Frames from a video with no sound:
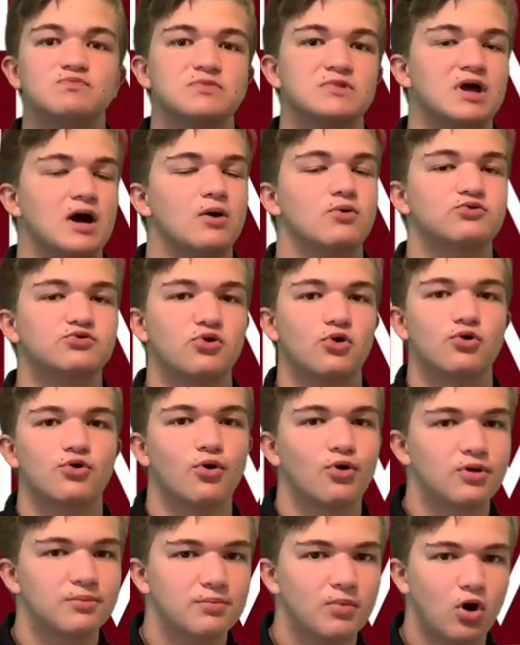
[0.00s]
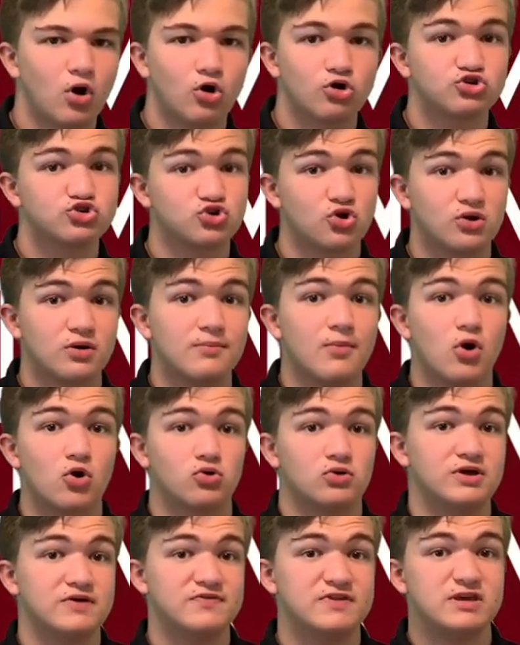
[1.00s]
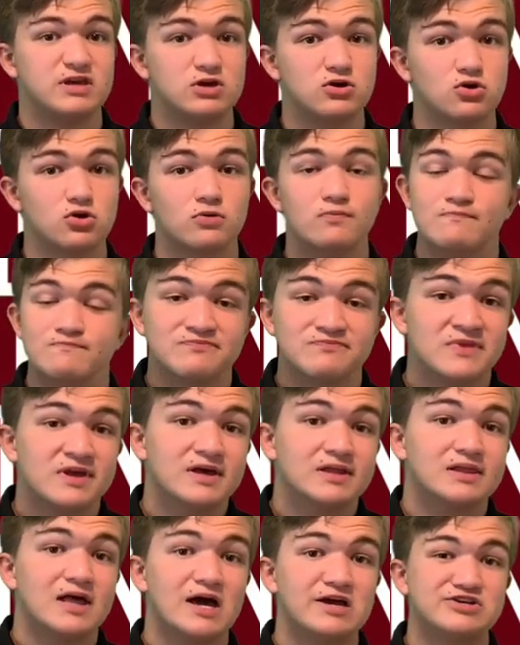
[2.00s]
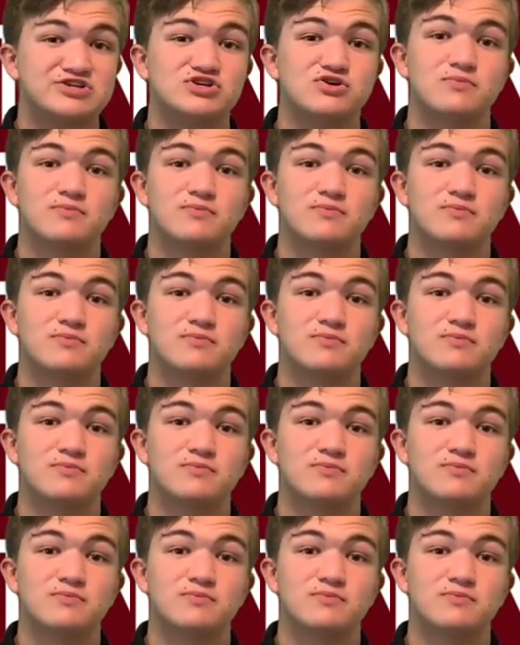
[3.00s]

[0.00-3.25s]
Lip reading: I was harsh on him early in the year last year.